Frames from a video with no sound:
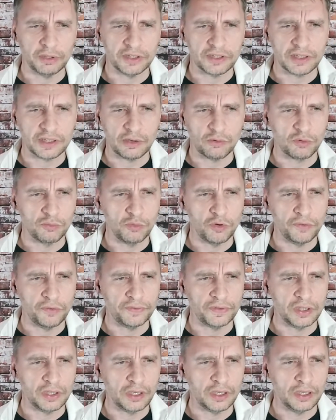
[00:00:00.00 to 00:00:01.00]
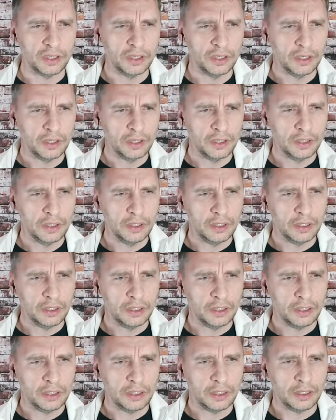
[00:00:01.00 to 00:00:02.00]
that were moved here.
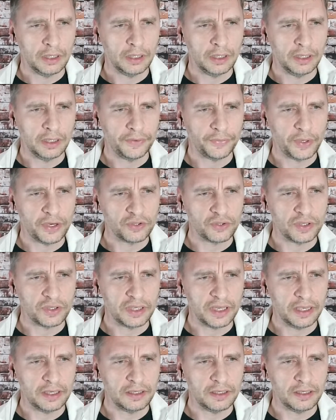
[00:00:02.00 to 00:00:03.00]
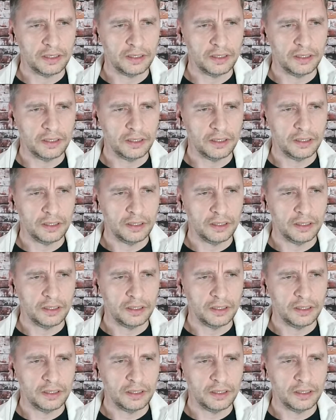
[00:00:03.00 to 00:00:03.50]
390.